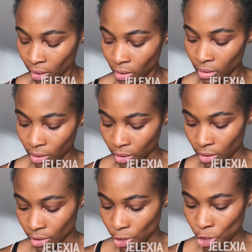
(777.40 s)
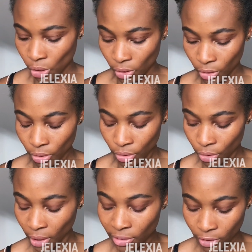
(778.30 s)
the conditioner, no,
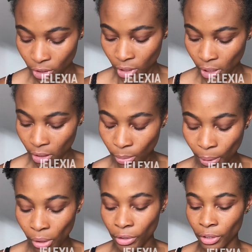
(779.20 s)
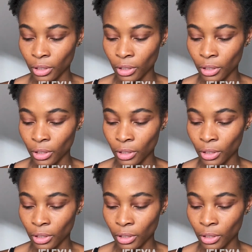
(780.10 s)
let's first say the powder.